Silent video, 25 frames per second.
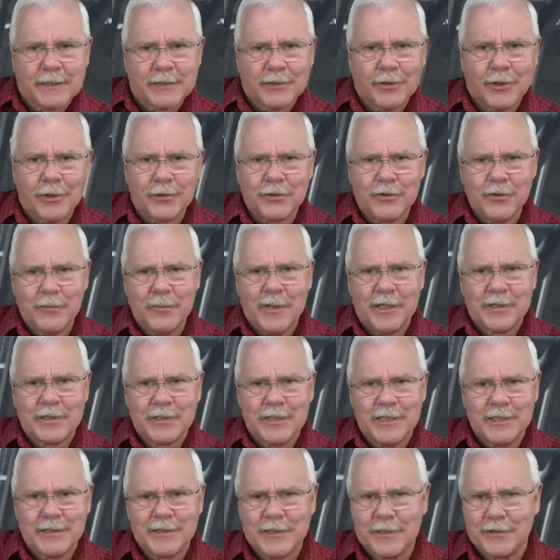Not too much
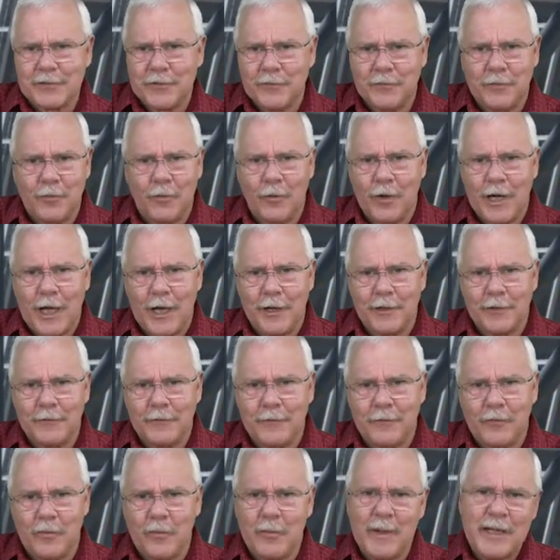less that you fall out of
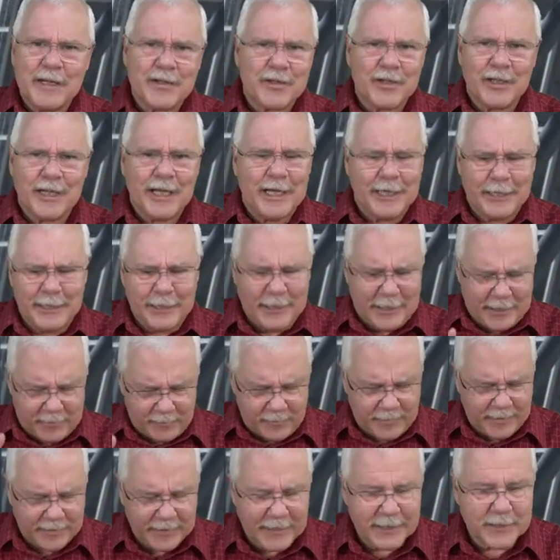the formation and.
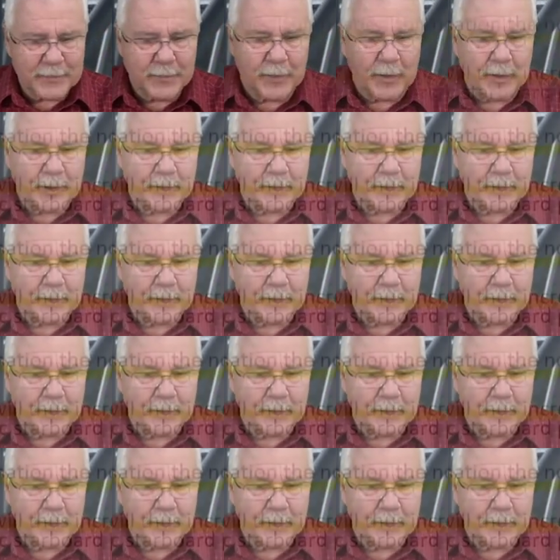But that's part of